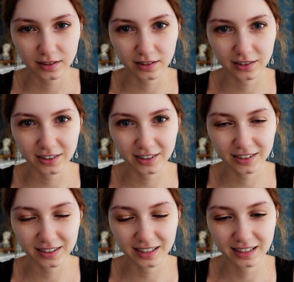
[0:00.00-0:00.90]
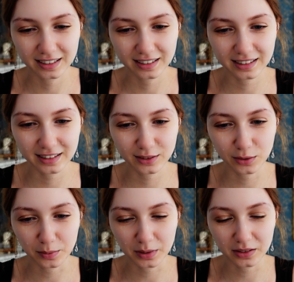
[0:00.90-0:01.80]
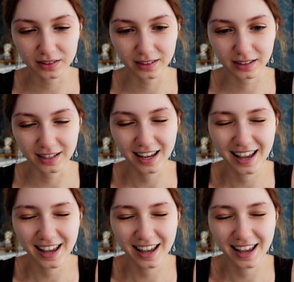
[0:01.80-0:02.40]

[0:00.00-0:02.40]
Oh god, this is so embarrassing.